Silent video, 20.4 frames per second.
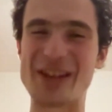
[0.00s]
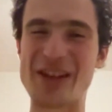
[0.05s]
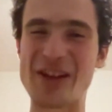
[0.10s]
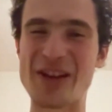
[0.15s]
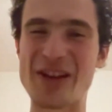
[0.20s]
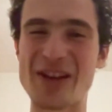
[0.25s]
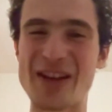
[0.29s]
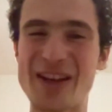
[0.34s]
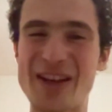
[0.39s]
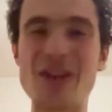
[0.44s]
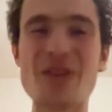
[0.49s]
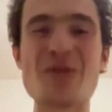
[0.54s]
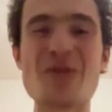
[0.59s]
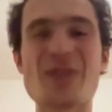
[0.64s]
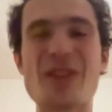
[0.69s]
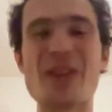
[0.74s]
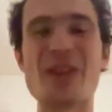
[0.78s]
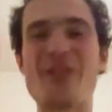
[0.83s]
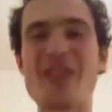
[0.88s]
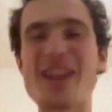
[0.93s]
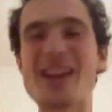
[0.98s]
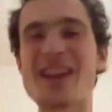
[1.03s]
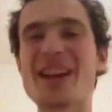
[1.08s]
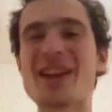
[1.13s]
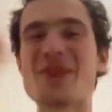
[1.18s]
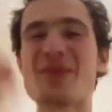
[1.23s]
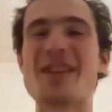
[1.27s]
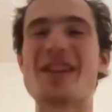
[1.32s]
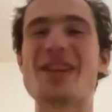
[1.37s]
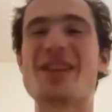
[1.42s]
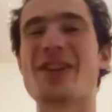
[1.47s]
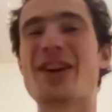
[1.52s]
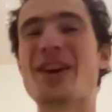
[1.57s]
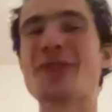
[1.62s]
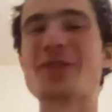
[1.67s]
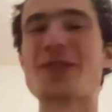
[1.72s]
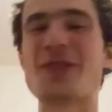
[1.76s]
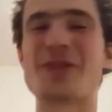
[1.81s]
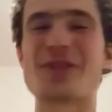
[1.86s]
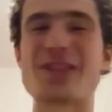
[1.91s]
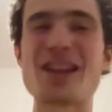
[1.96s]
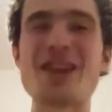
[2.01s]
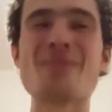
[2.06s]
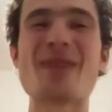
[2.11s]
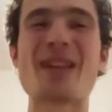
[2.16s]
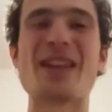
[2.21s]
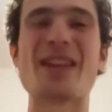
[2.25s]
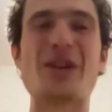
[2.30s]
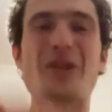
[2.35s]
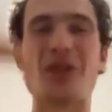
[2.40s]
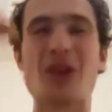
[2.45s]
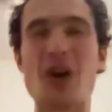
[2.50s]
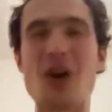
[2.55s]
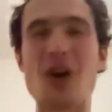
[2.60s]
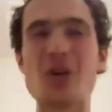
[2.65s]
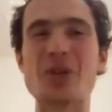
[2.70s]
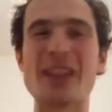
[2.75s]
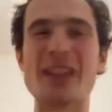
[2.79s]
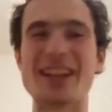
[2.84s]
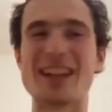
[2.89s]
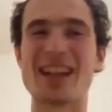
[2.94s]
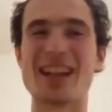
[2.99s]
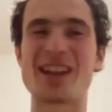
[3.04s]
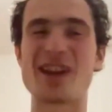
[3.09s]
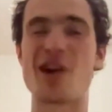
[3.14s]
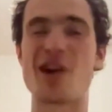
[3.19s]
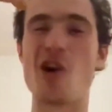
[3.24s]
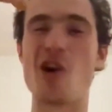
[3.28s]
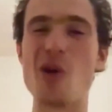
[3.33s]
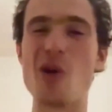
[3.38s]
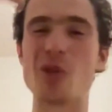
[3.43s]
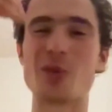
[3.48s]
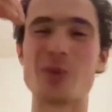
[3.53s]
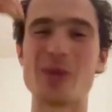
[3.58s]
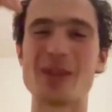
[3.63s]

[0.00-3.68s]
You know, the feeling when you're out of shape and you're holding like a hold,